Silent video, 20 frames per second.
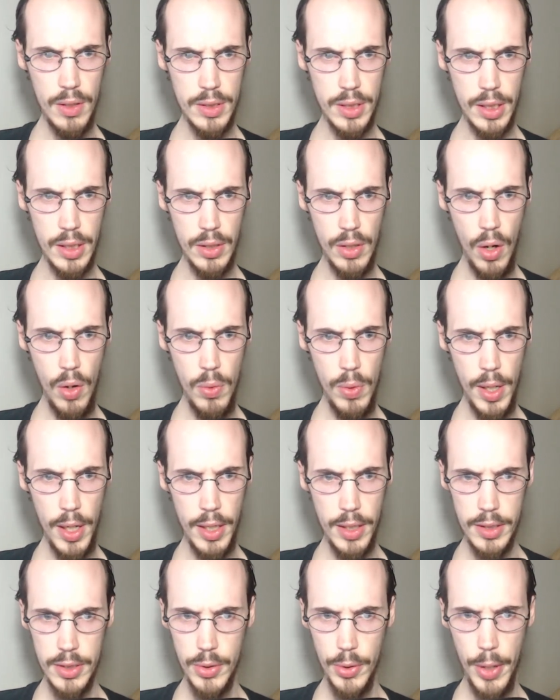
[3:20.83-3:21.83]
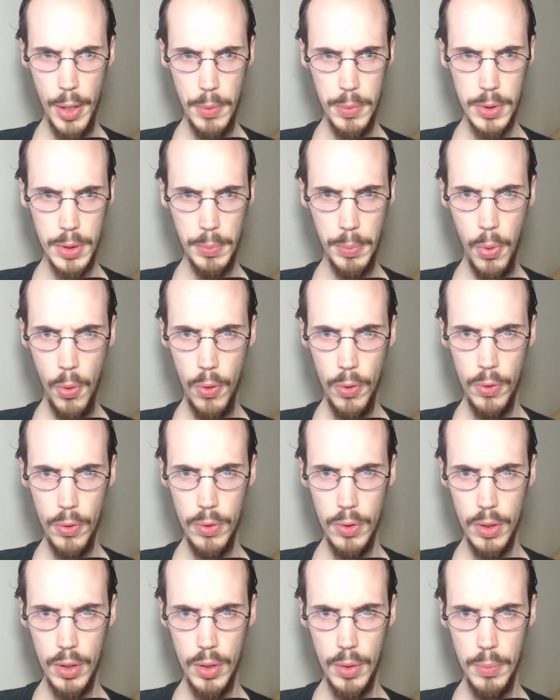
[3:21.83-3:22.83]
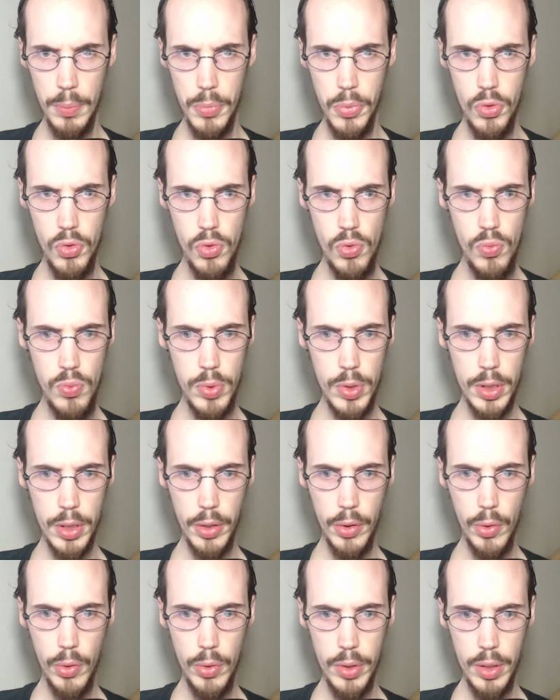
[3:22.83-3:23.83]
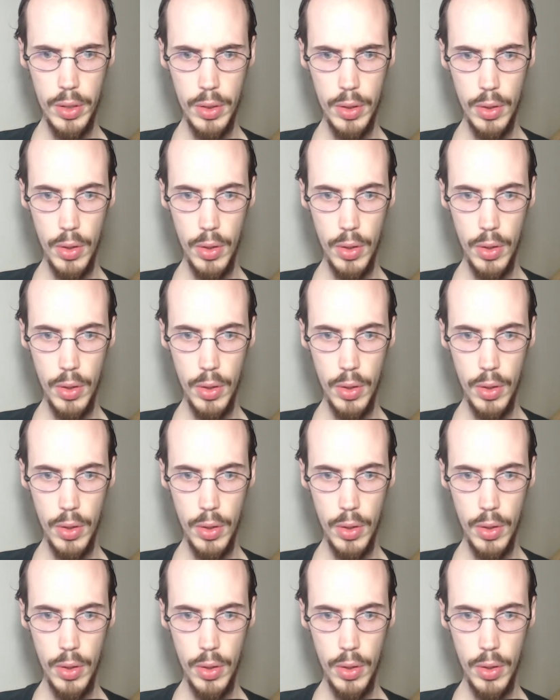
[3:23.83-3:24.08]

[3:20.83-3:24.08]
Like, alright, so he opens the portal. And they're going.